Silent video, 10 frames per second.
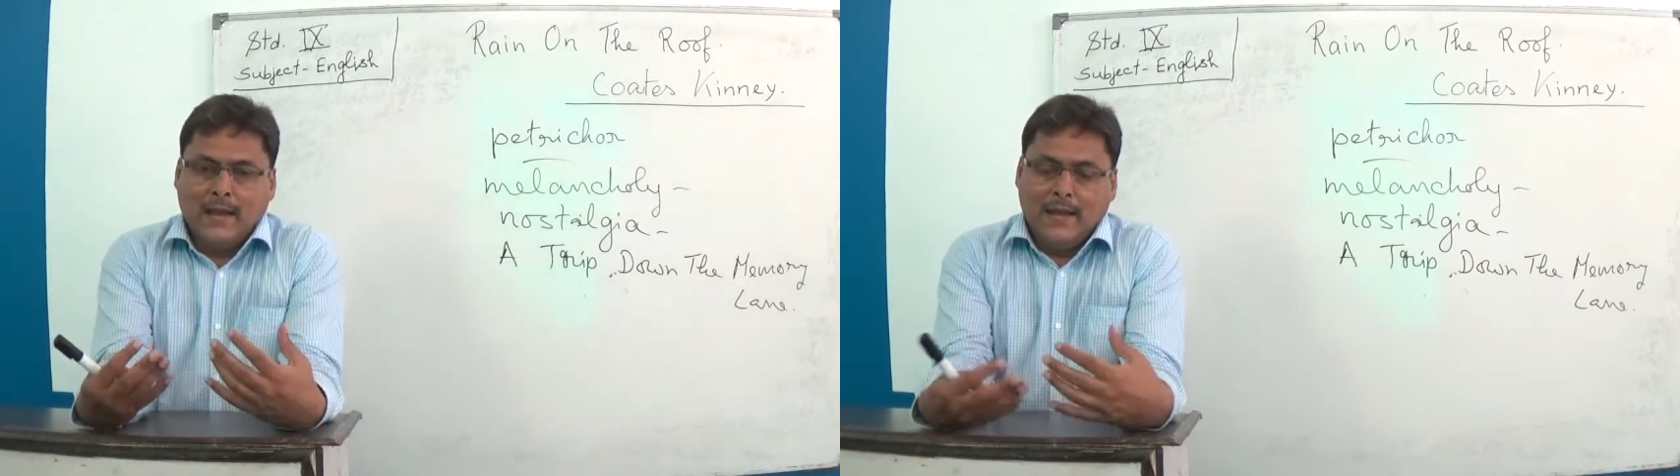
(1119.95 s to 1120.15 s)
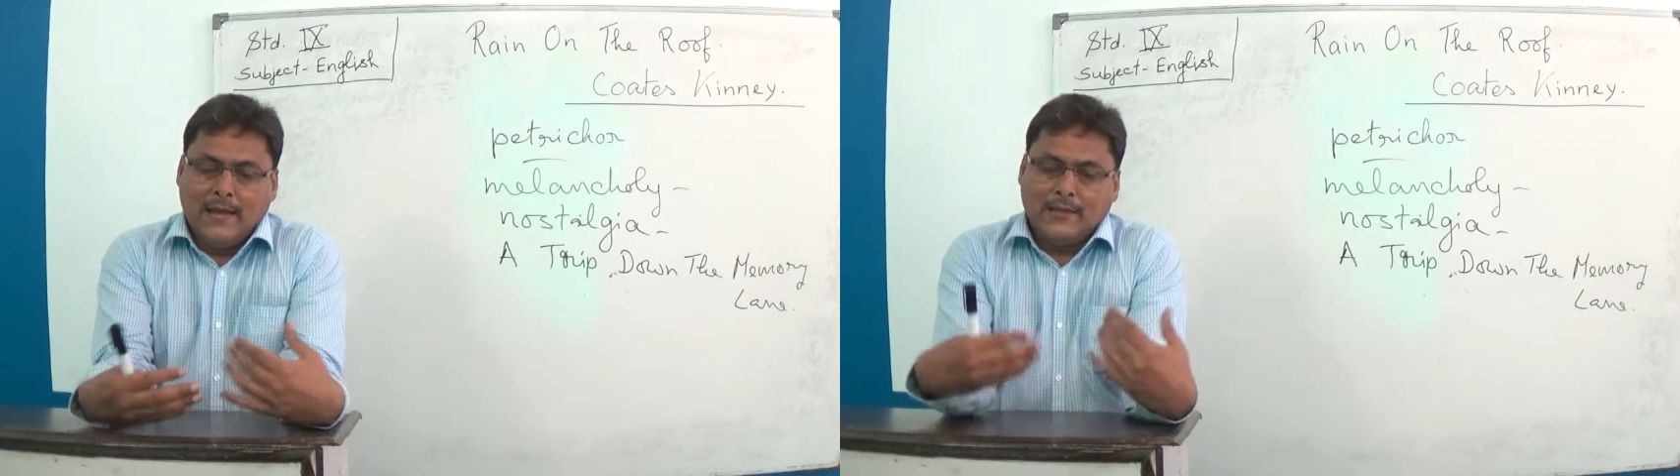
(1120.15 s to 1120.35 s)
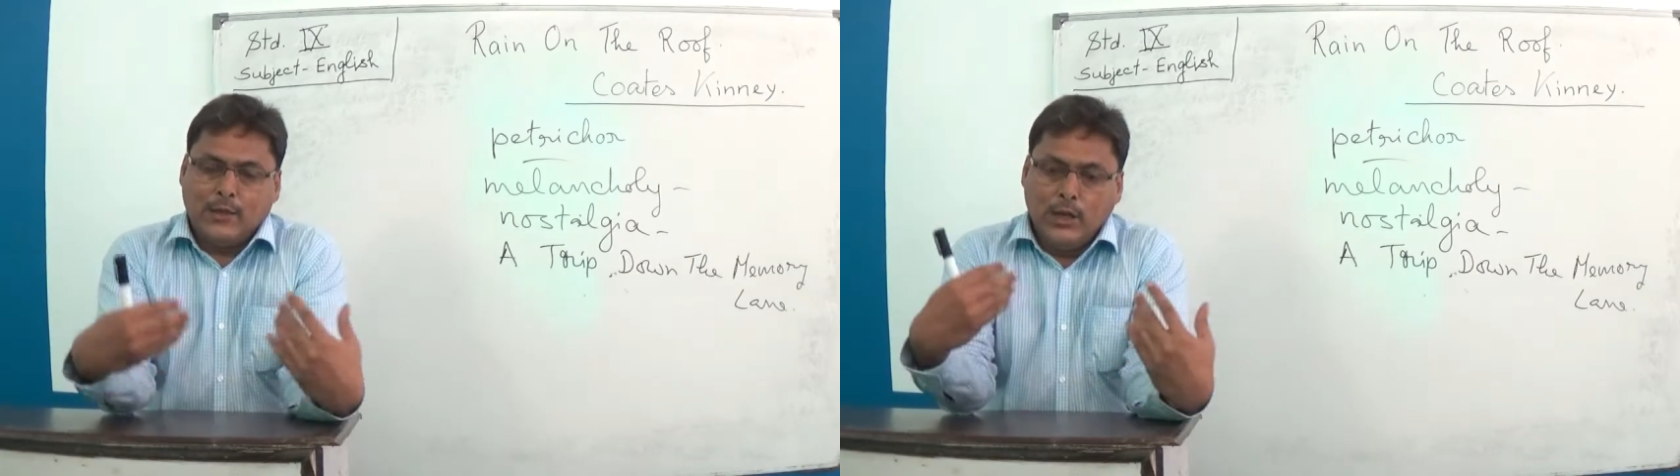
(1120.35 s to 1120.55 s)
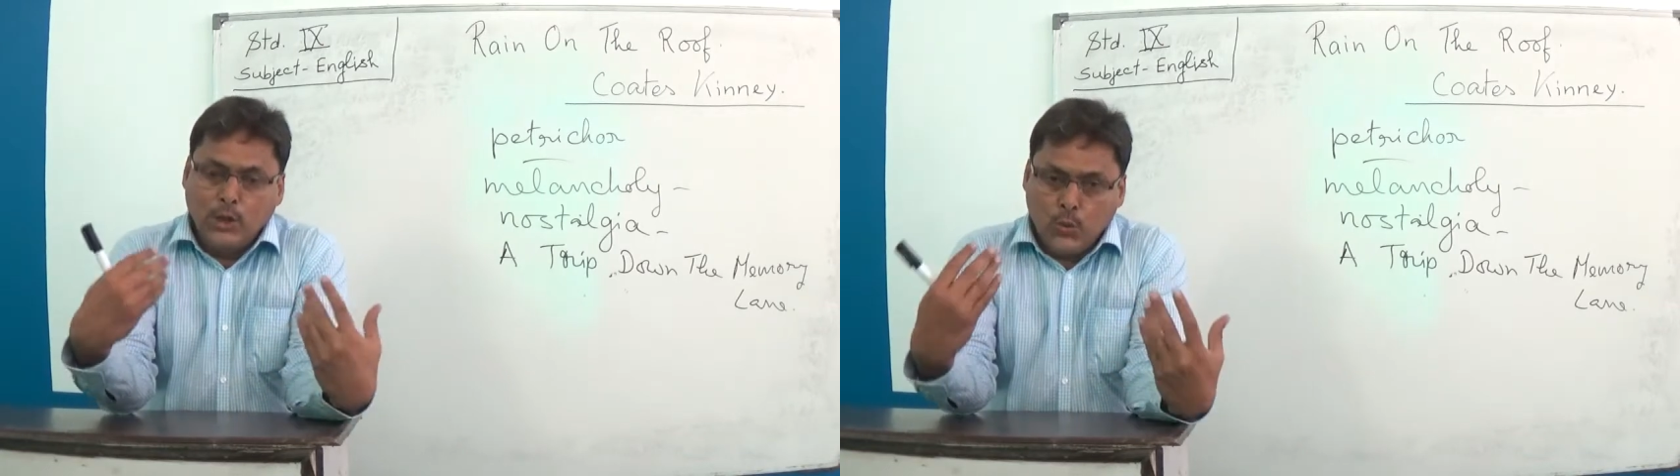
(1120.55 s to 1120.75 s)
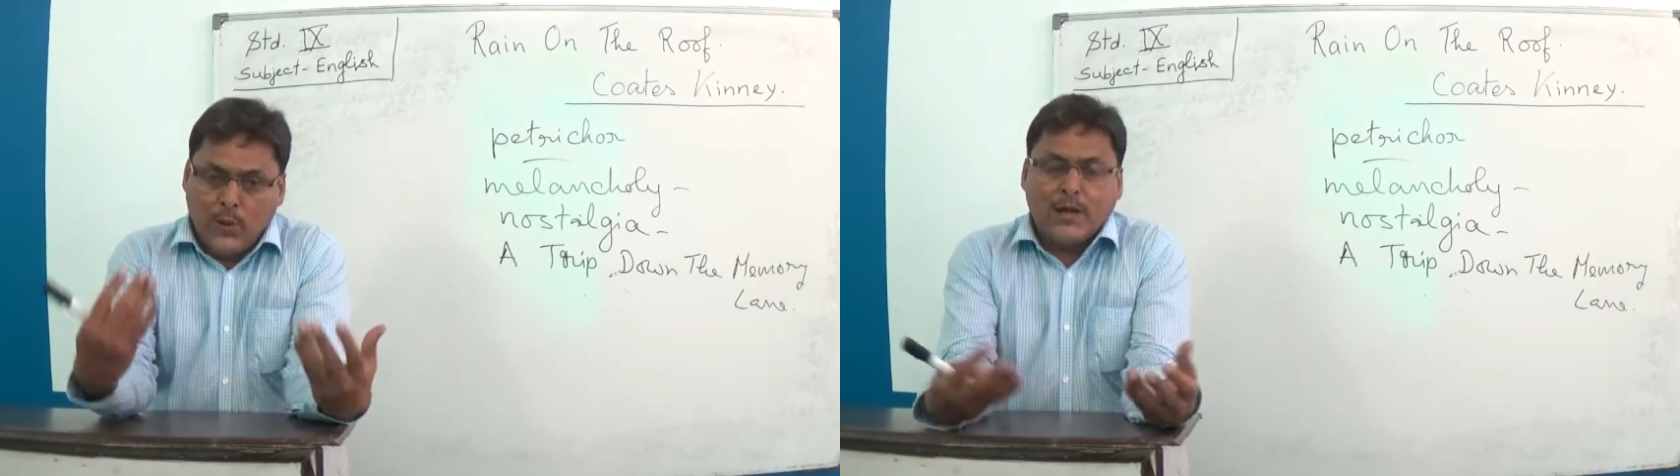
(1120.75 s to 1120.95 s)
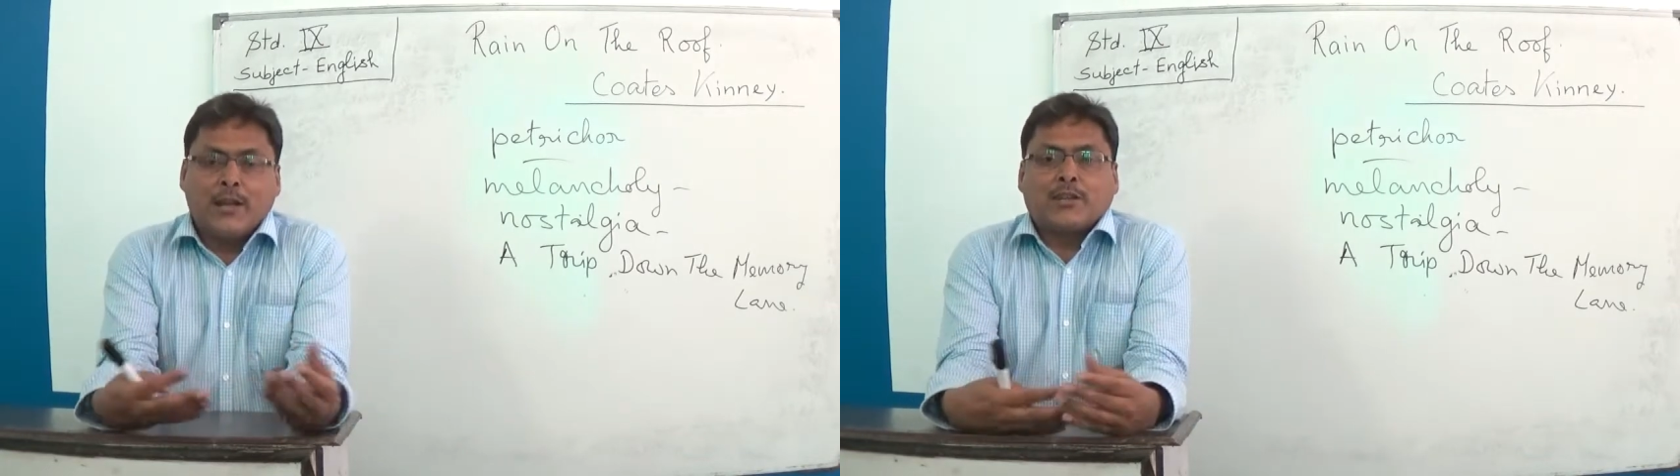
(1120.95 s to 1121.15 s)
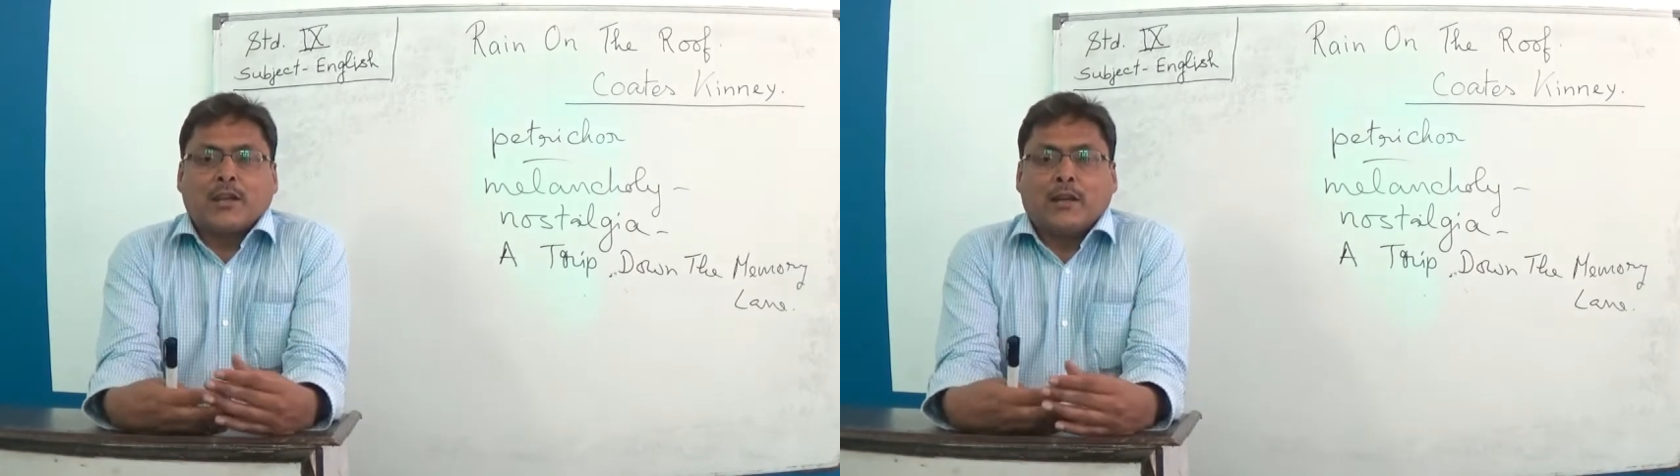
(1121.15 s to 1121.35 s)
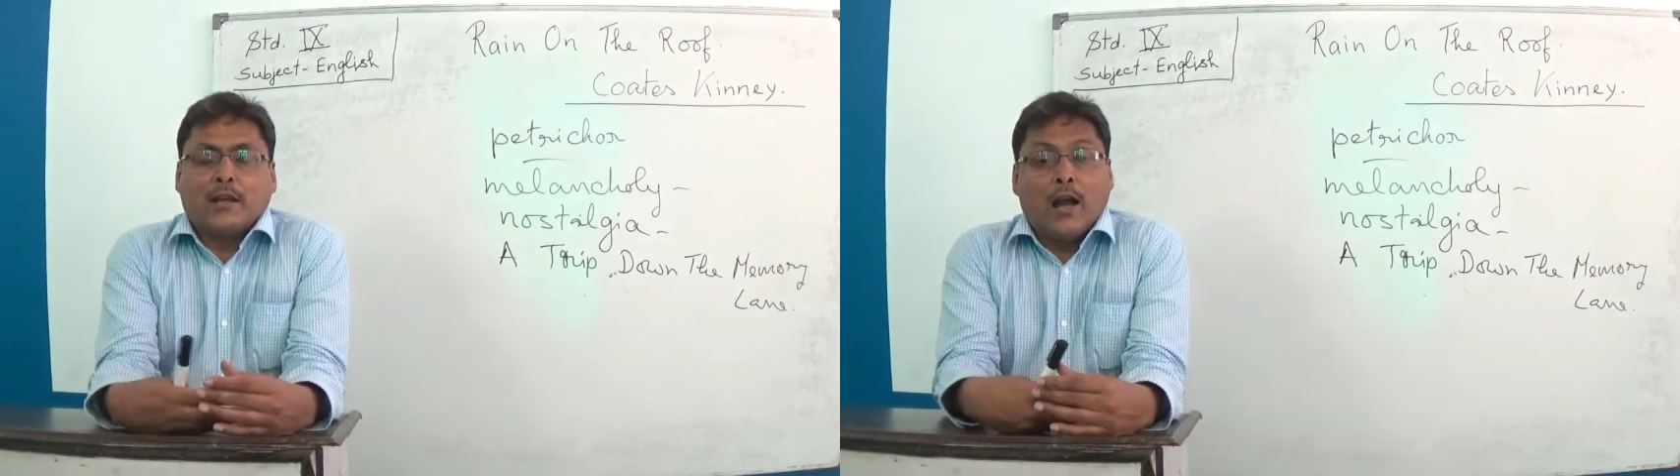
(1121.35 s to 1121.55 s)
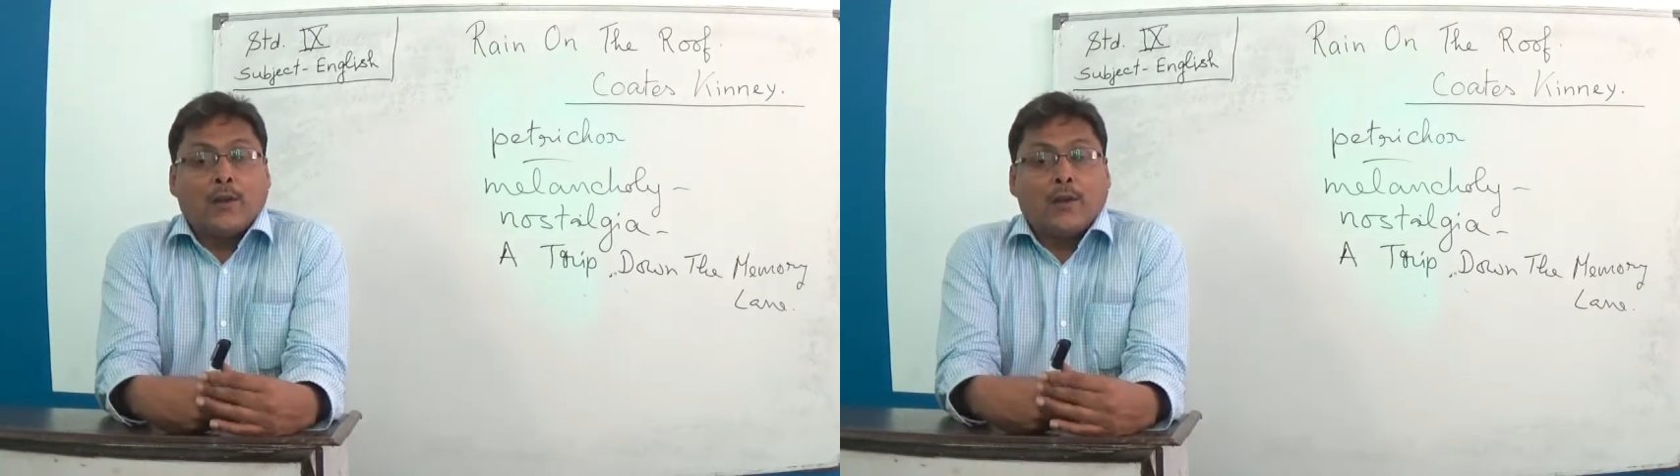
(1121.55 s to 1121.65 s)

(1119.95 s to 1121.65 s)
his rejuvenation